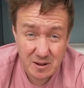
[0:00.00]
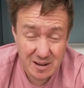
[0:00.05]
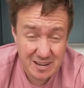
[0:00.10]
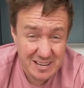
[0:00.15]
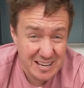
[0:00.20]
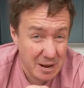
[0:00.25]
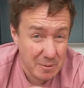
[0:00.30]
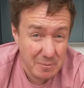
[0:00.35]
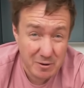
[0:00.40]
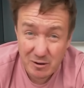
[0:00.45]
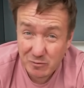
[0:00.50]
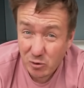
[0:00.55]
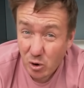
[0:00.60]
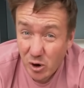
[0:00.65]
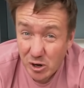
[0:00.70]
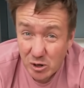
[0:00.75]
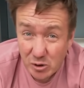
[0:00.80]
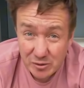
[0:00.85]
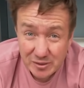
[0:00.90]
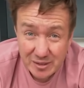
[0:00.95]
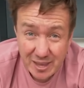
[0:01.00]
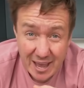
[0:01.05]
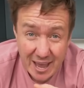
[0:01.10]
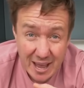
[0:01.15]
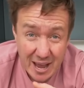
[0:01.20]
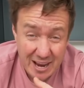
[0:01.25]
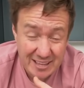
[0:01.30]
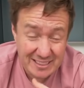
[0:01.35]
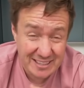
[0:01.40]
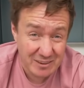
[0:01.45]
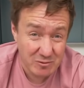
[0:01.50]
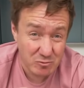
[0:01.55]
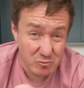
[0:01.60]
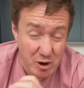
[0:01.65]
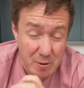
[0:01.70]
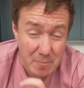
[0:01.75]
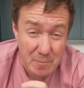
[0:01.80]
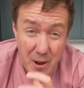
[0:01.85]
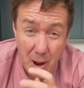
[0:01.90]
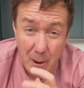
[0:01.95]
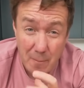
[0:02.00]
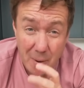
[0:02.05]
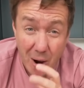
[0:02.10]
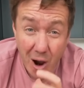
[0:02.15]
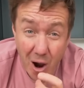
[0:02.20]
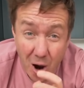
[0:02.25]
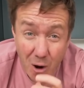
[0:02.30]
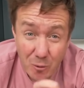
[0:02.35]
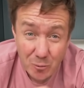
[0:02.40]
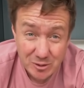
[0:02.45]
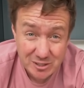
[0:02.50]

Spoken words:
a little bit of oil on there, and then rip it apart